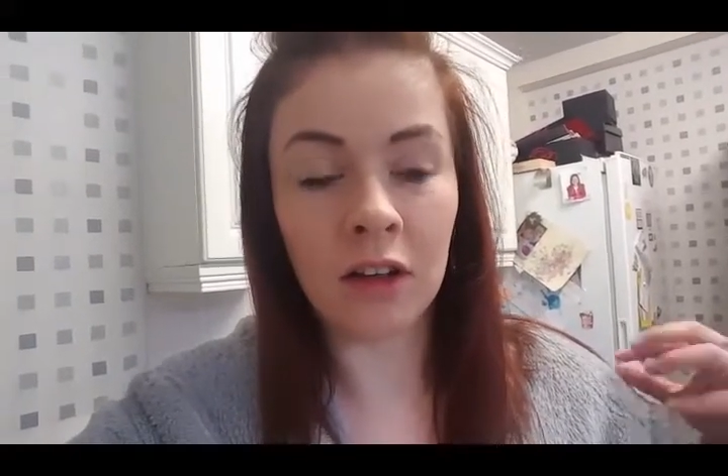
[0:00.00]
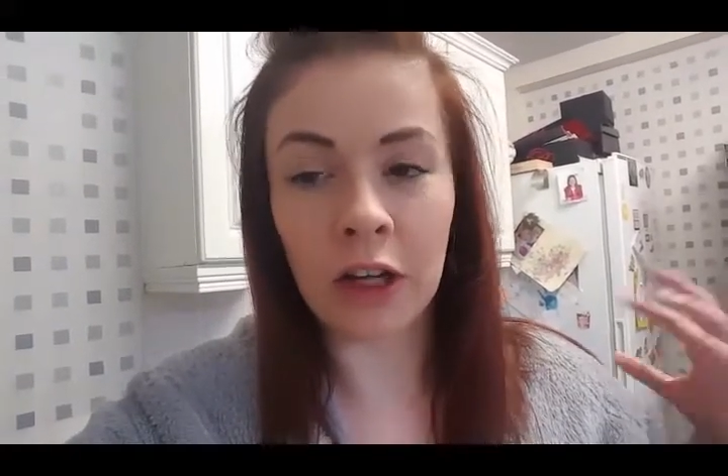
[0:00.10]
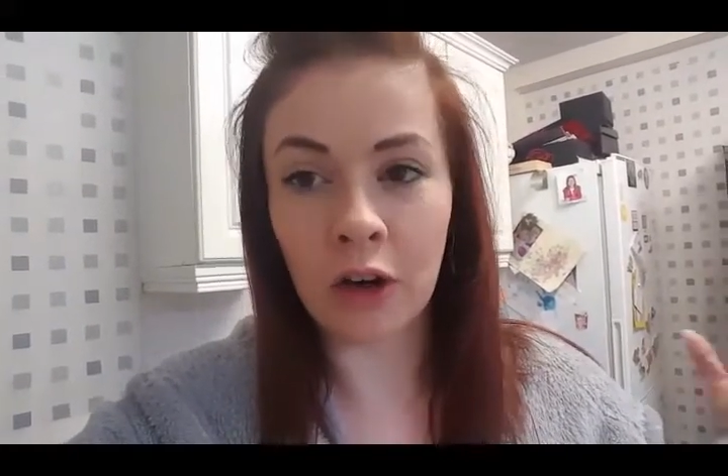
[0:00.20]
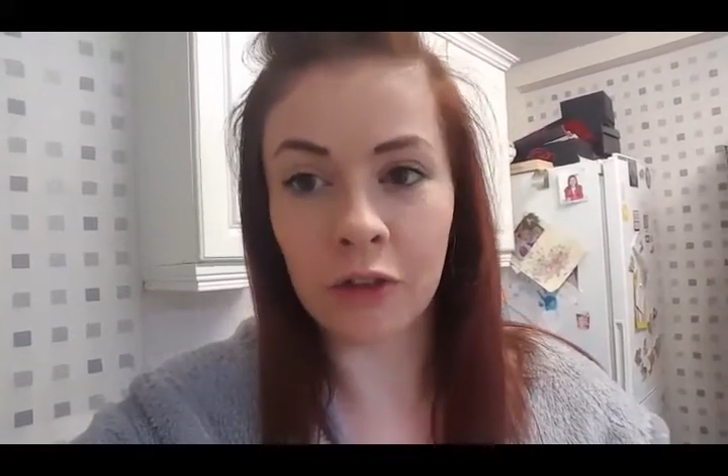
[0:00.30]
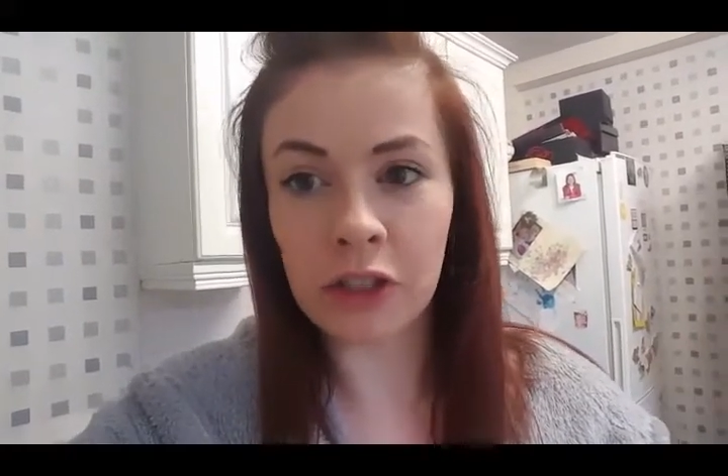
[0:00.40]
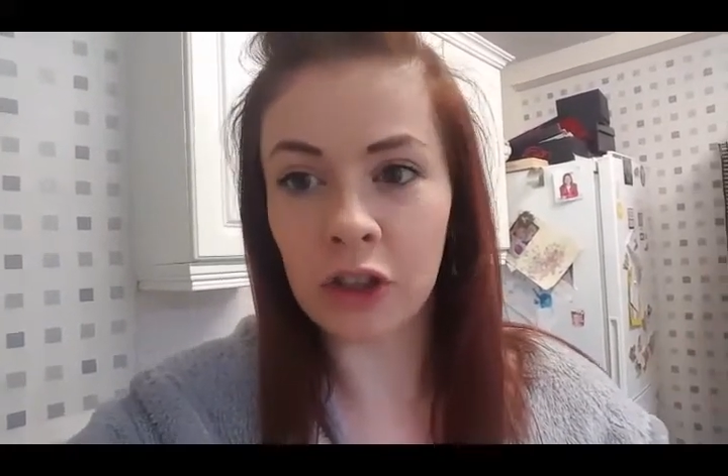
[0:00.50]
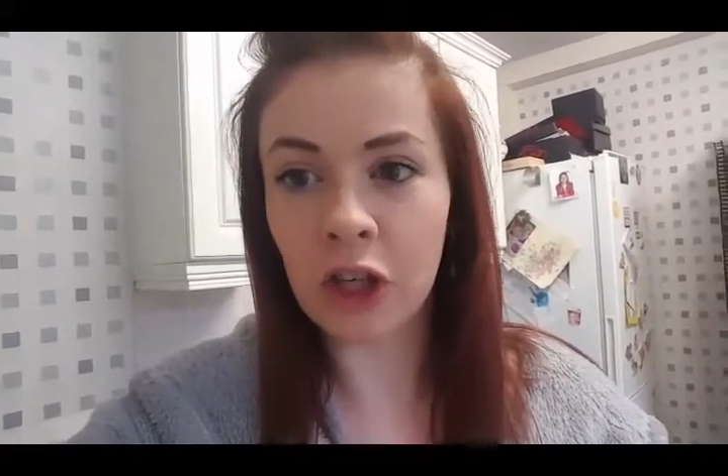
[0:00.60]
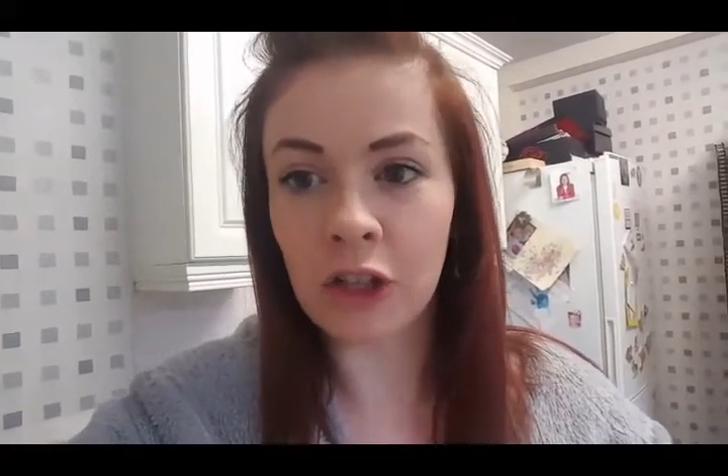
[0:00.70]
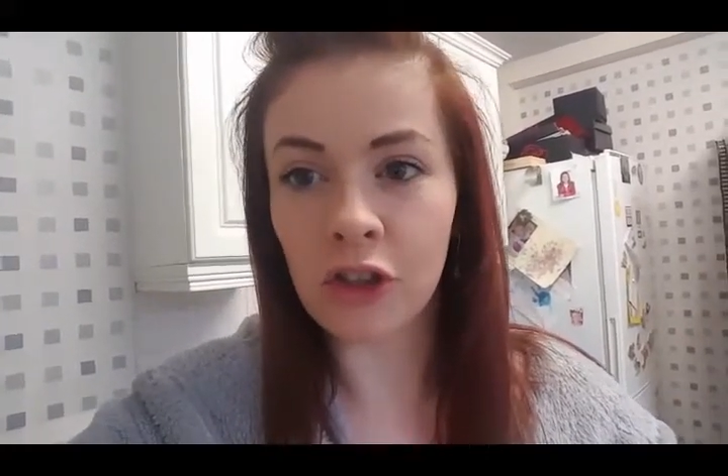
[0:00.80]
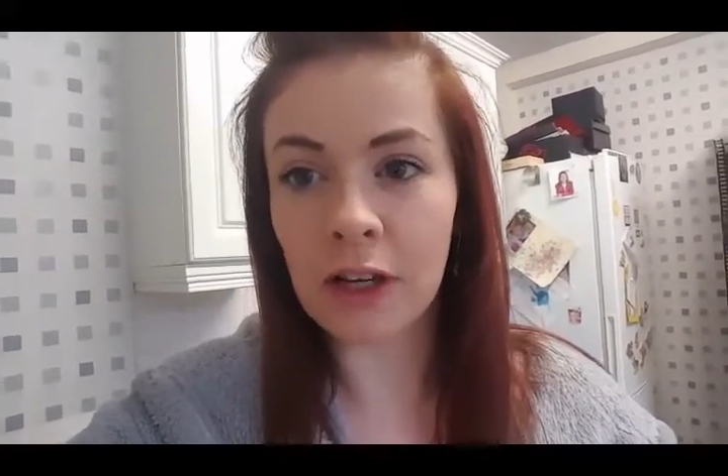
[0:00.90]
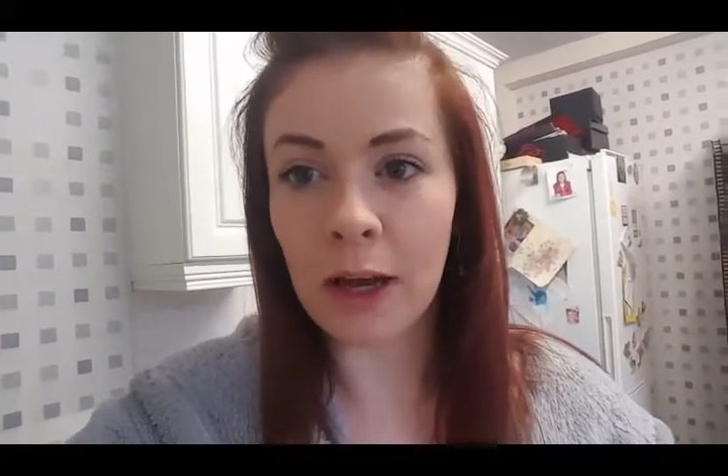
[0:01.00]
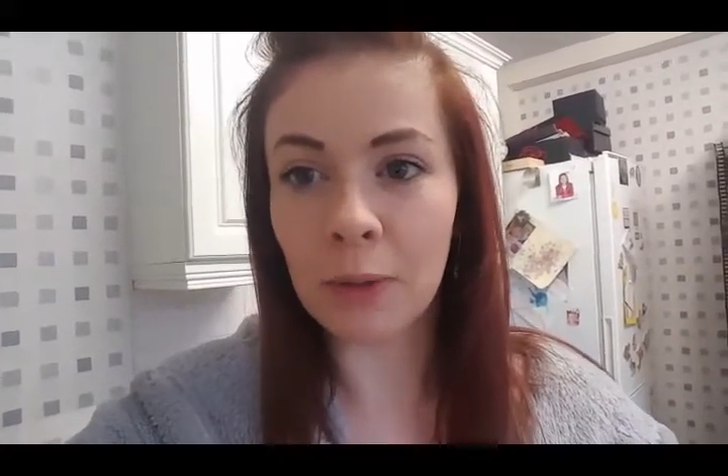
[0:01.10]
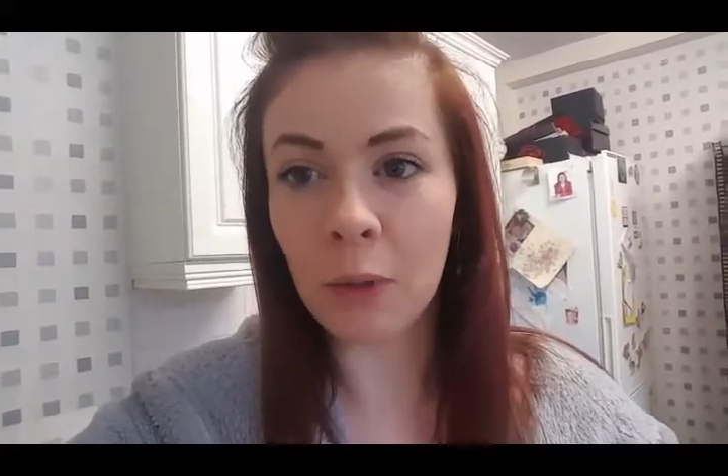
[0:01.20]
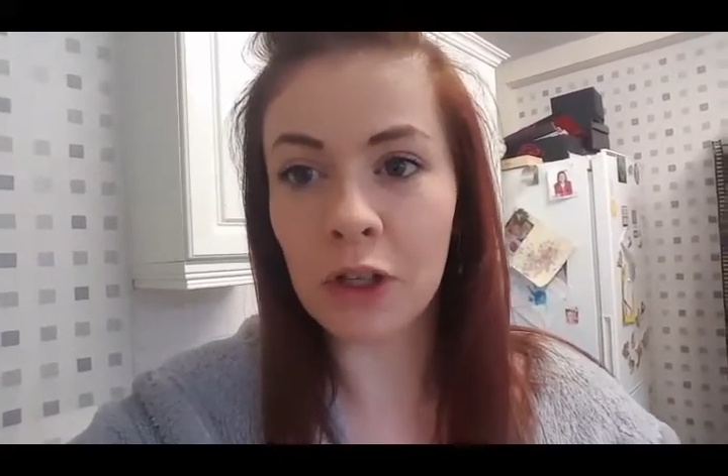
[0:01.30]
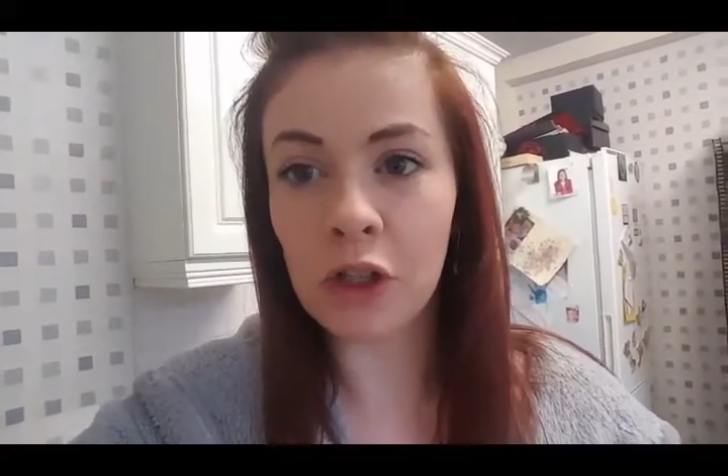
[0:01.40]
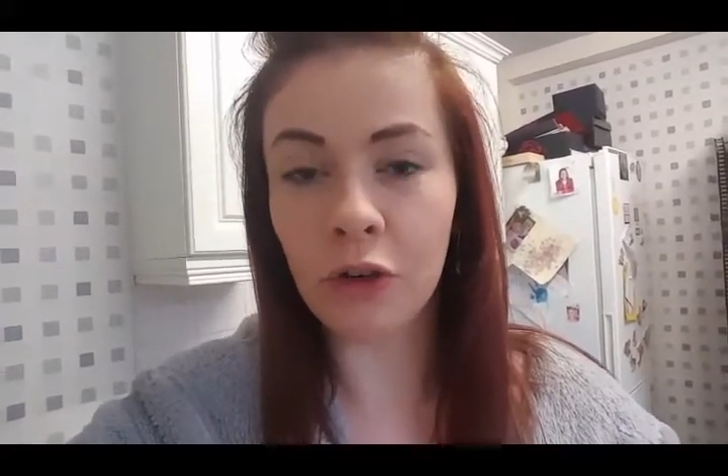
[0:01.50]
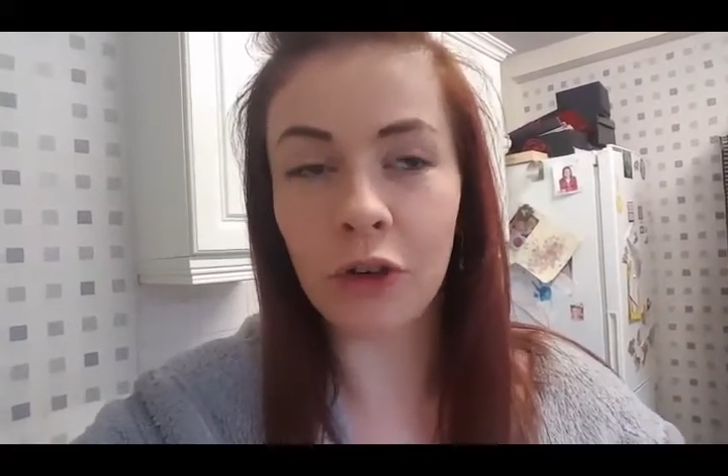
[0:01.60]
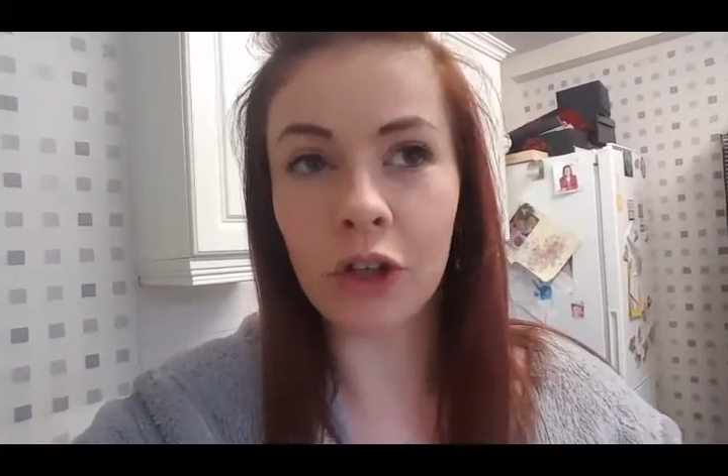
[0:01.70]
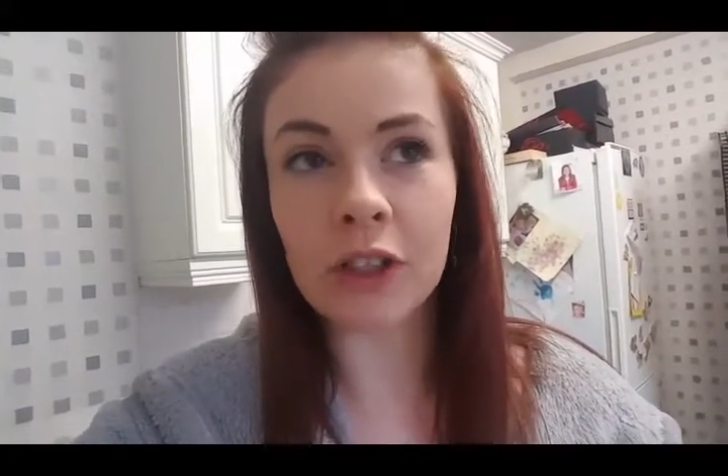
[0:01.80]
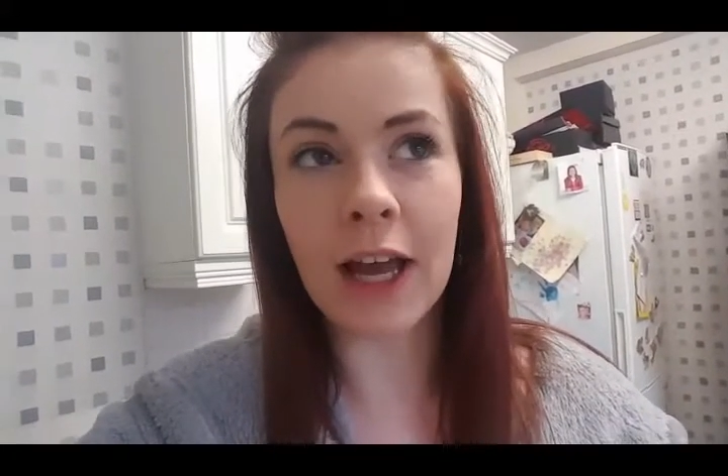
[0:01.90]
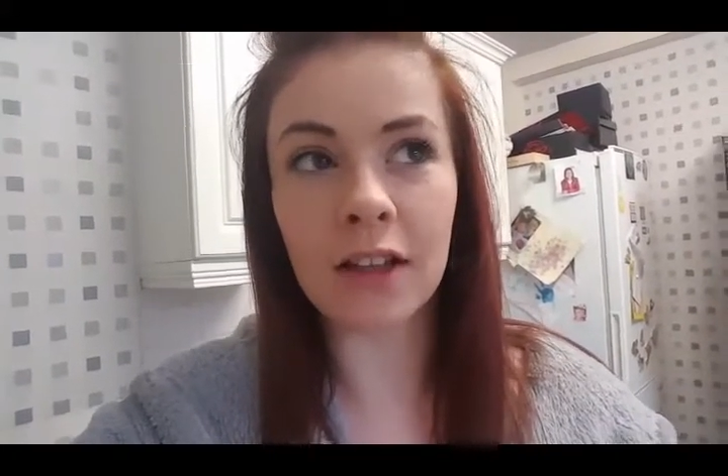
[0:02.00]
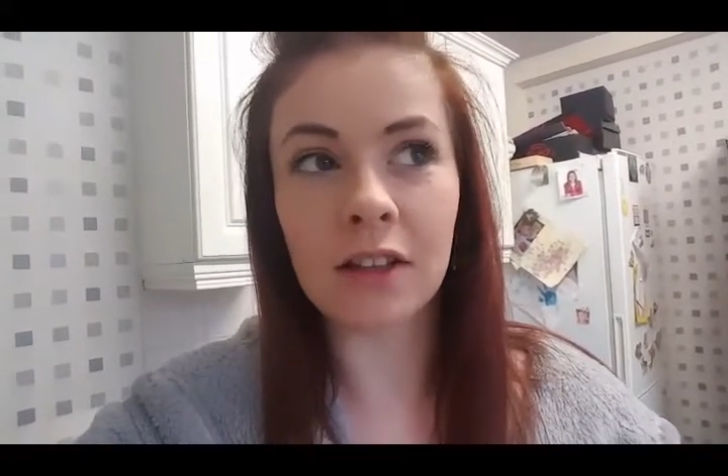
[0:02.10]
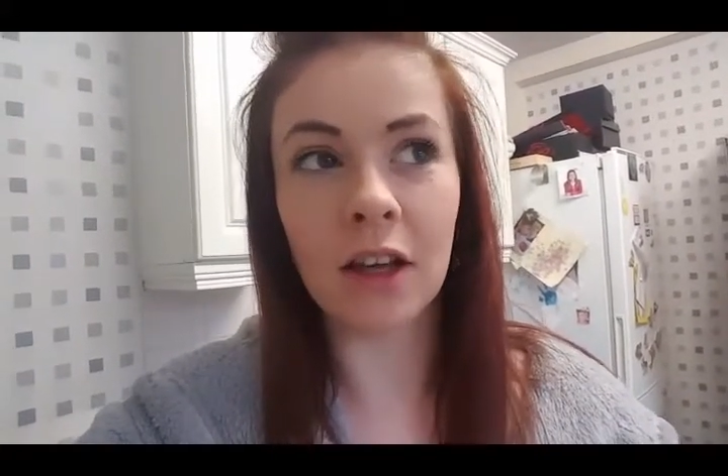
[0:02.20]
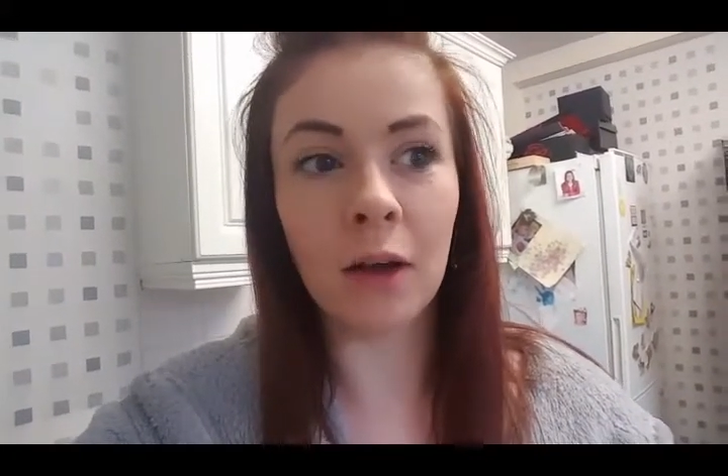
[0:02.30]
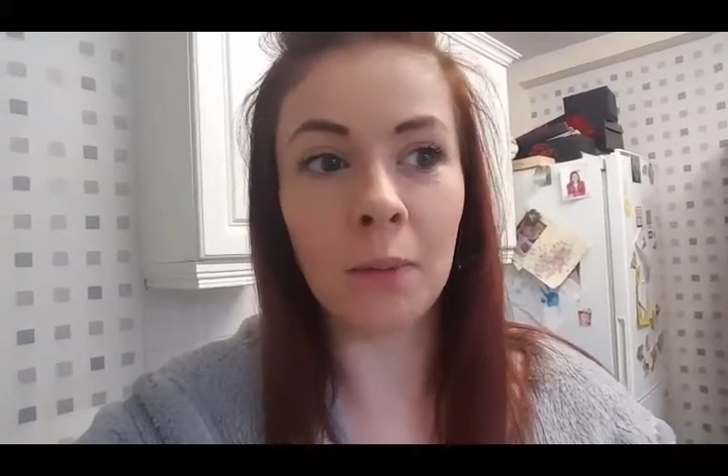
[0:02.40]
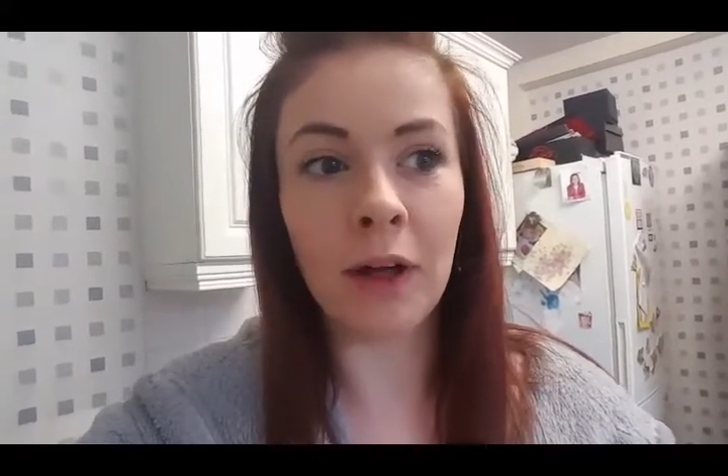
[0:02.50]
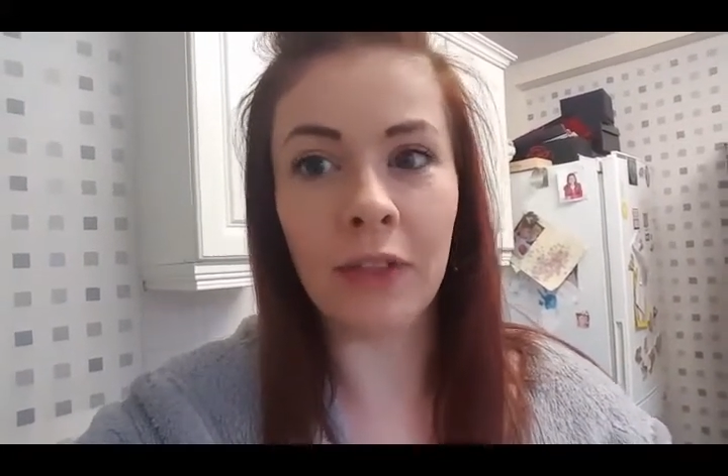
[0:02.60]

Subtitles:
like, obviously change a nappy when she first gets up,